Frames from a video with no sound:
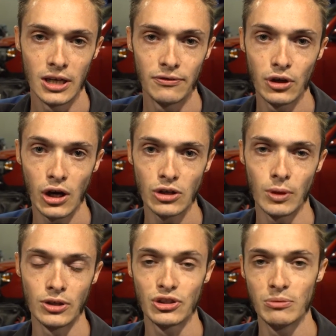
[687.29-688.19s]
And if you guys
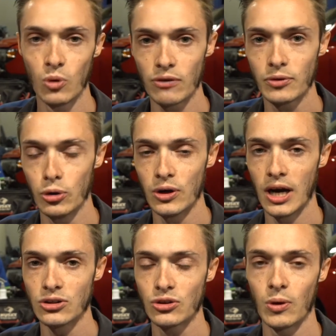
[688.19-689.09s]
want to see more of Cougar
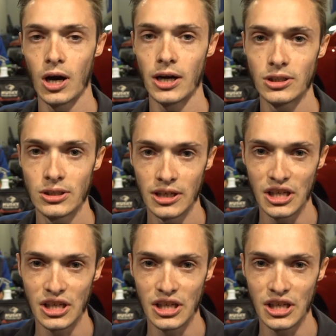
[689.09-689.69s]
House Garage